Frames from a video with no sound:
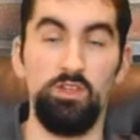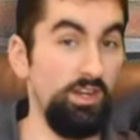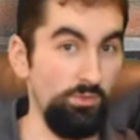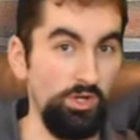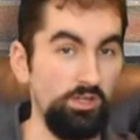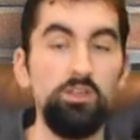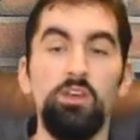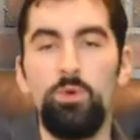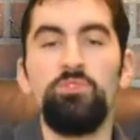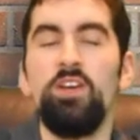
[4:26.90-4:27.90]
Anyway,
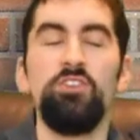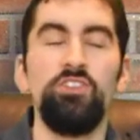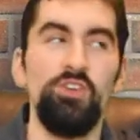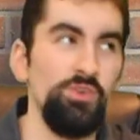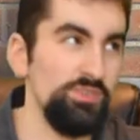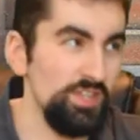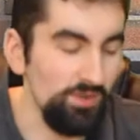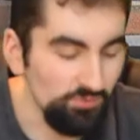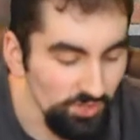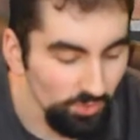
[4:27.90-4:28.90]
what I'm trying to show you is
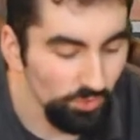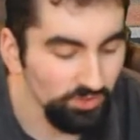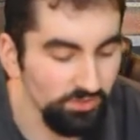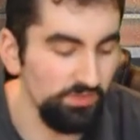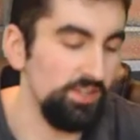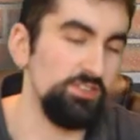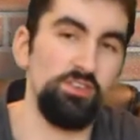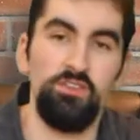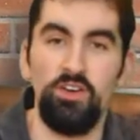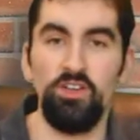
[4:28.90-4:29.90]
that real-world events
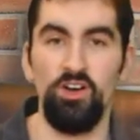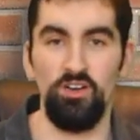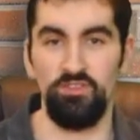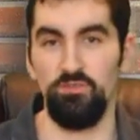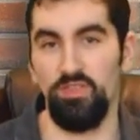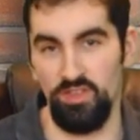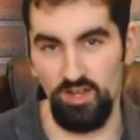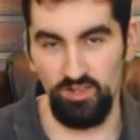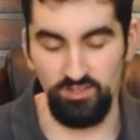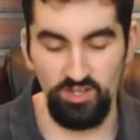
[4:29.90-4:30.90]
are very often
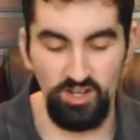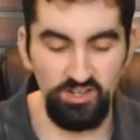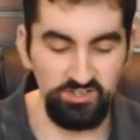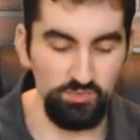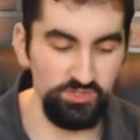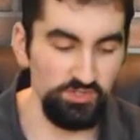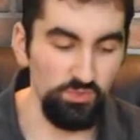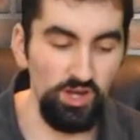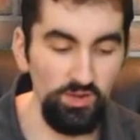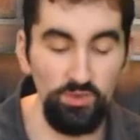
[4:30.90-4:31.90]
mythologized, which is
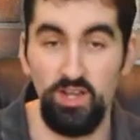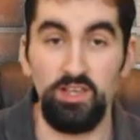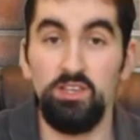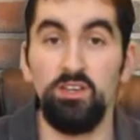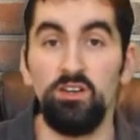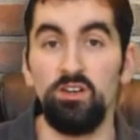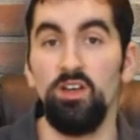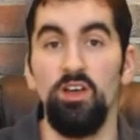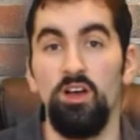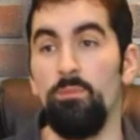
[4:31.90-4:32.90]
why when I
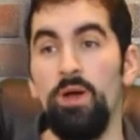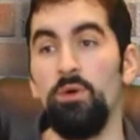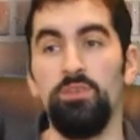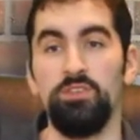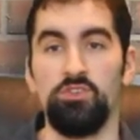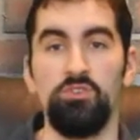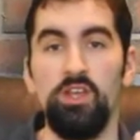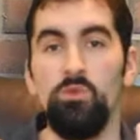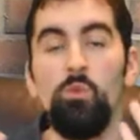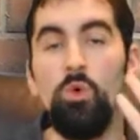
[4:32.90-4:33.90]
hear about this
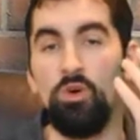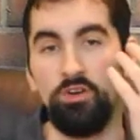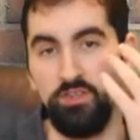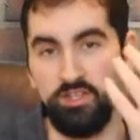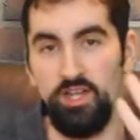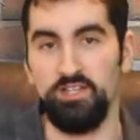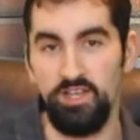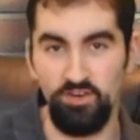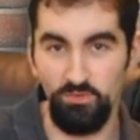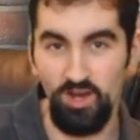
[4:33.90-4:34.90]
great war of the
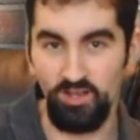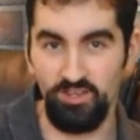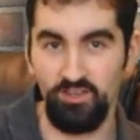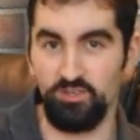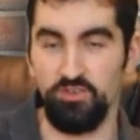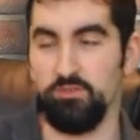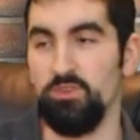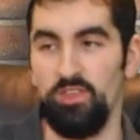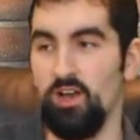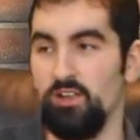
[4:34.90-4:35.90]
Titanomachia in Greek
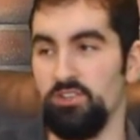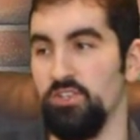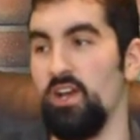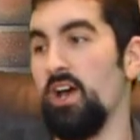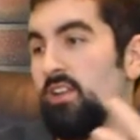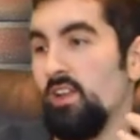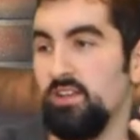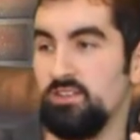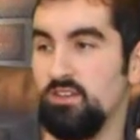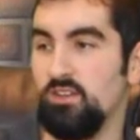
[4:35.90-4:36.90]
mythology, I'd
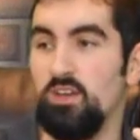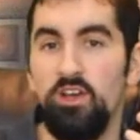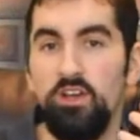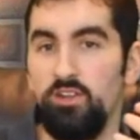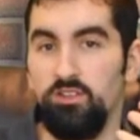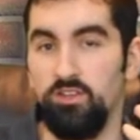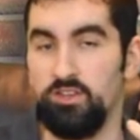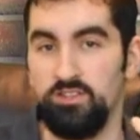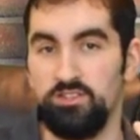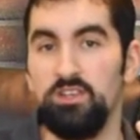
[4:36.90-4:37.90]
like to
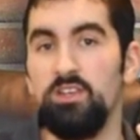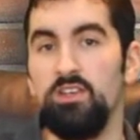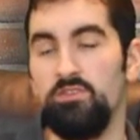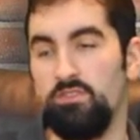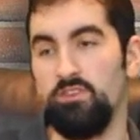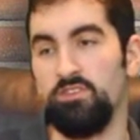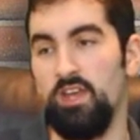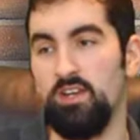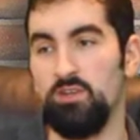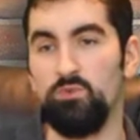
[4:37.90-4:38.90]
look and see if there's
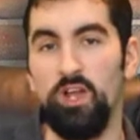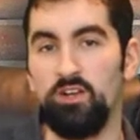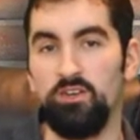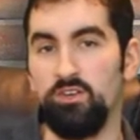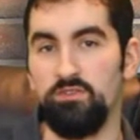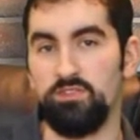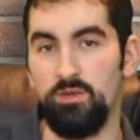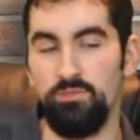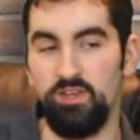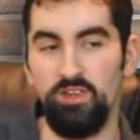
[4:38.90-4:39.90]
any record of
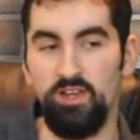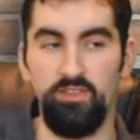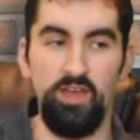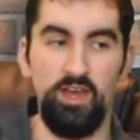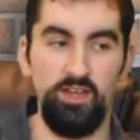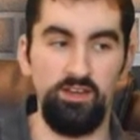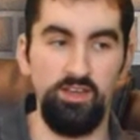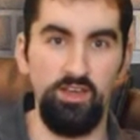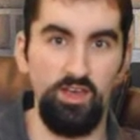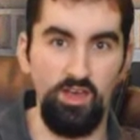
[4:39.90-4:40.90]
something like
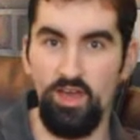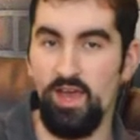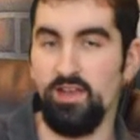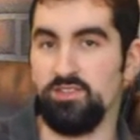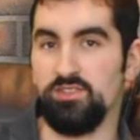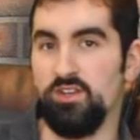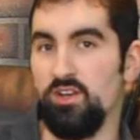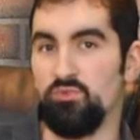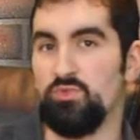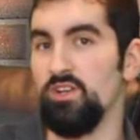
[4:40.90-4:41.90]
that as
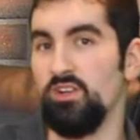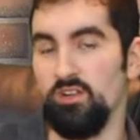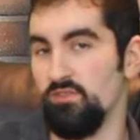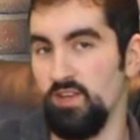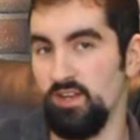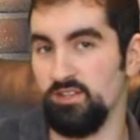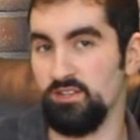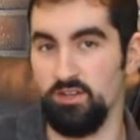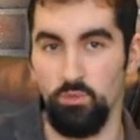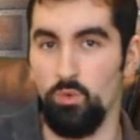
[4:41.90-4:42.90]
a real
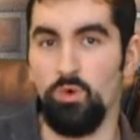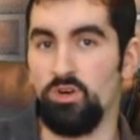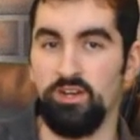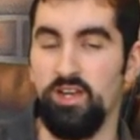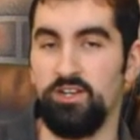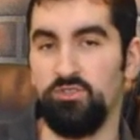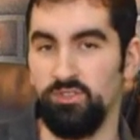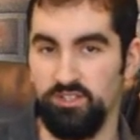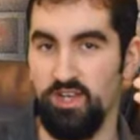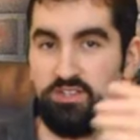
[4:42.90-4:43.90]
event, a war, a natural
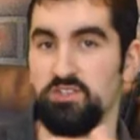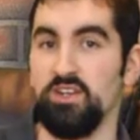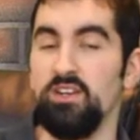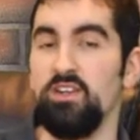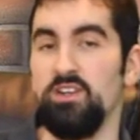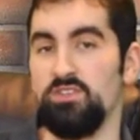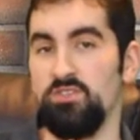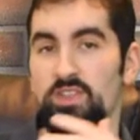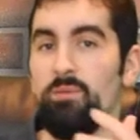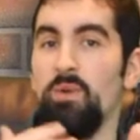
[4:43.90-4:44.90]
disaster in
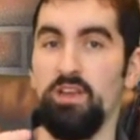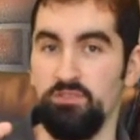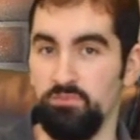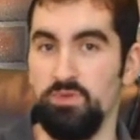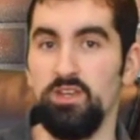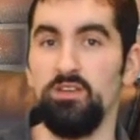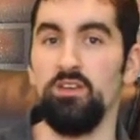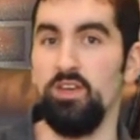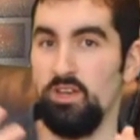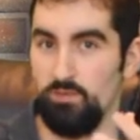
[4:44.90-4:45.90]
history that might have
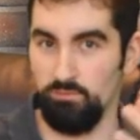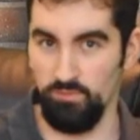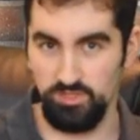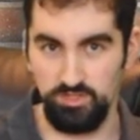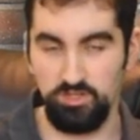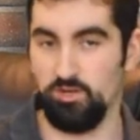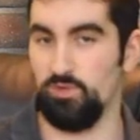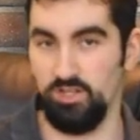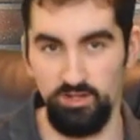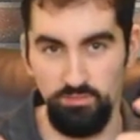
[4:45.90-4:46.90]
been
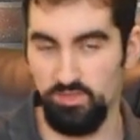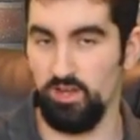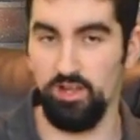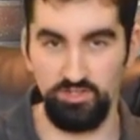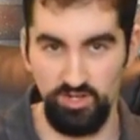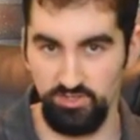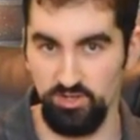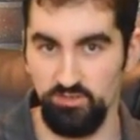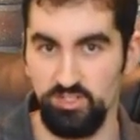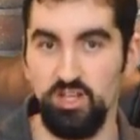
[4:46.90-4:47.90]
misinterpreted and mythologized
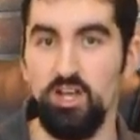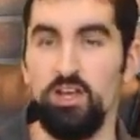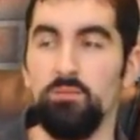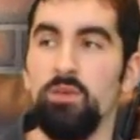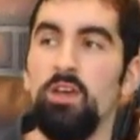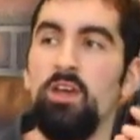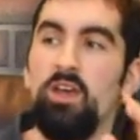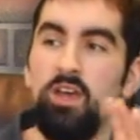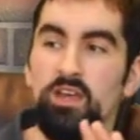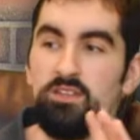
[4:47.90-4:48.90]
over time.
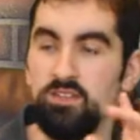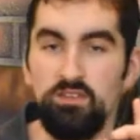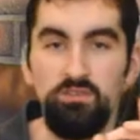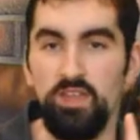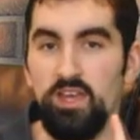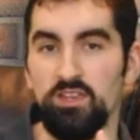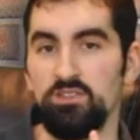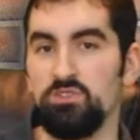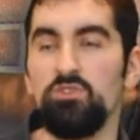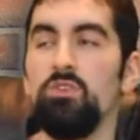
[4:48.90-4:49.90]
And if that
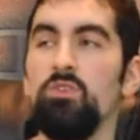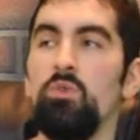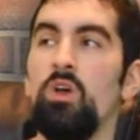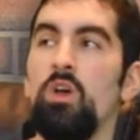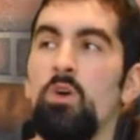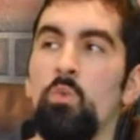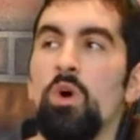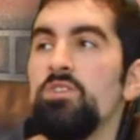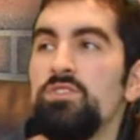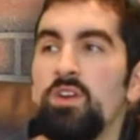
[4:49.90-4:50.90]
is true,
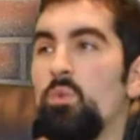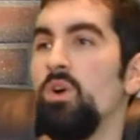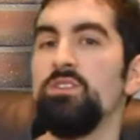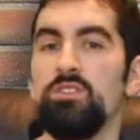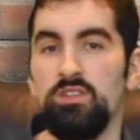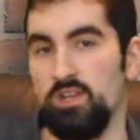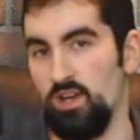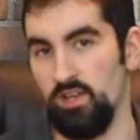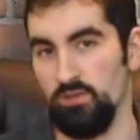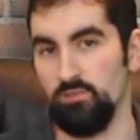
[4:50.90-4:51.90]
was there once a
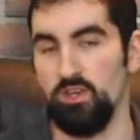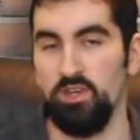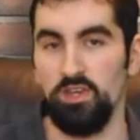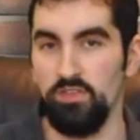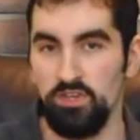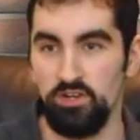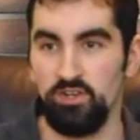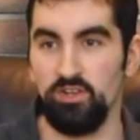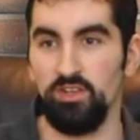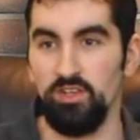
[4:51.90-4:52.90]
time in the
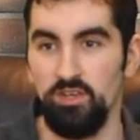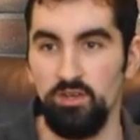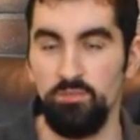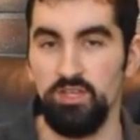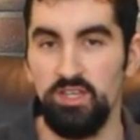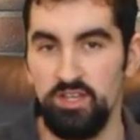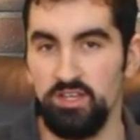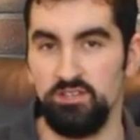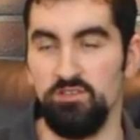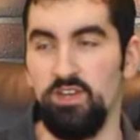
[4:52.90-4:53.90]
early
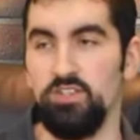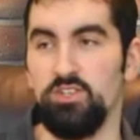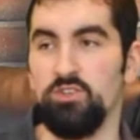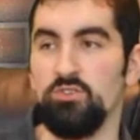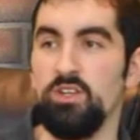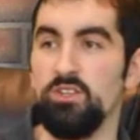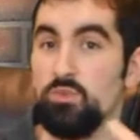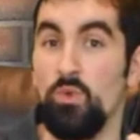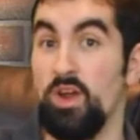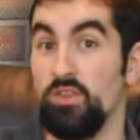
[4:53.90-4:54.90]
beginnings of ancient
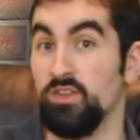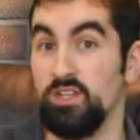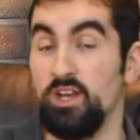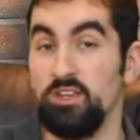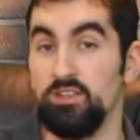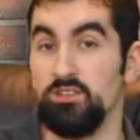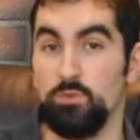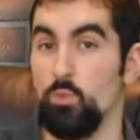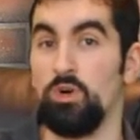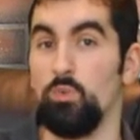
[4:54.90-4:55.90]
Greece where the
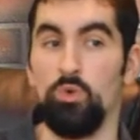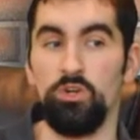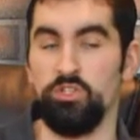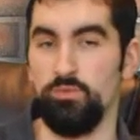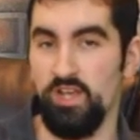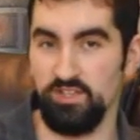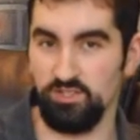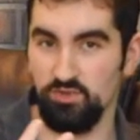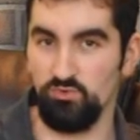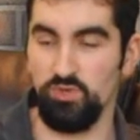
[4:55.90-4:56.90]
Titans were worshipped
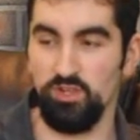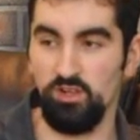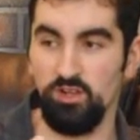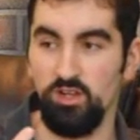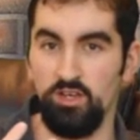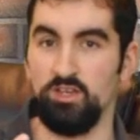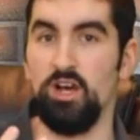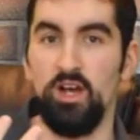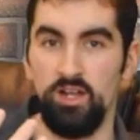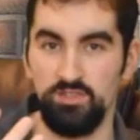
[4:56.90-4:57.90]
as the real
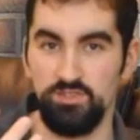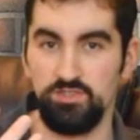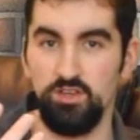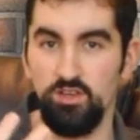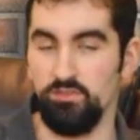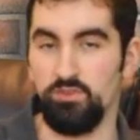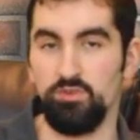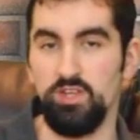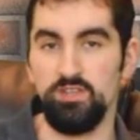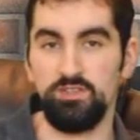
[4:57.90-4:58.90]
gods of
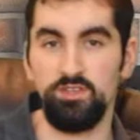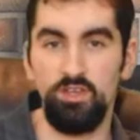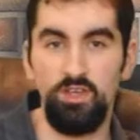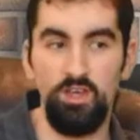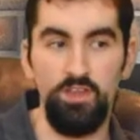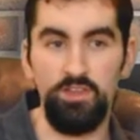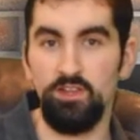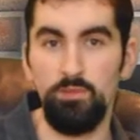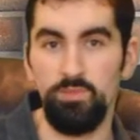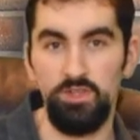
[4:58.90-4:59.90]
Greece, and the
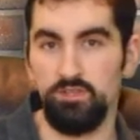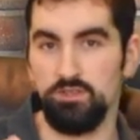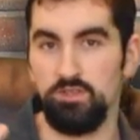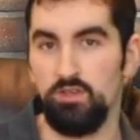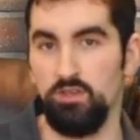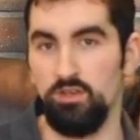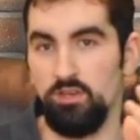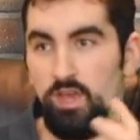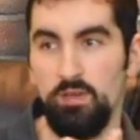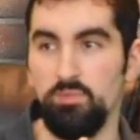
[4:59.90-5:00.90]
Olympians
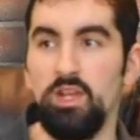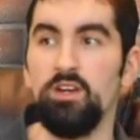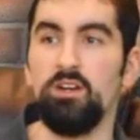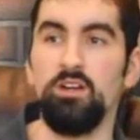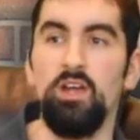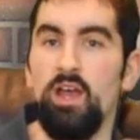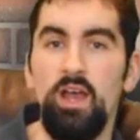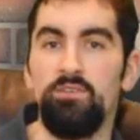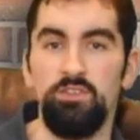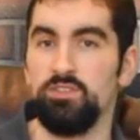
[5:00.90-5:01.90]
came later
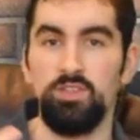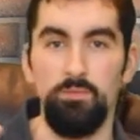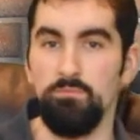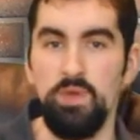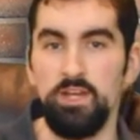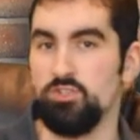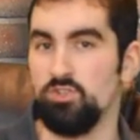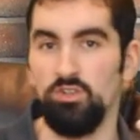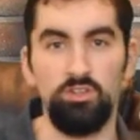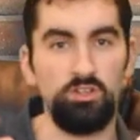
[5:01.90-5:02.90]
after some
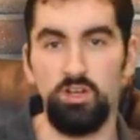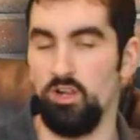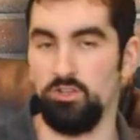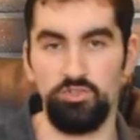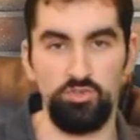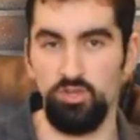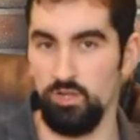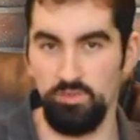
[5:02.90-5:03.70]
major cultural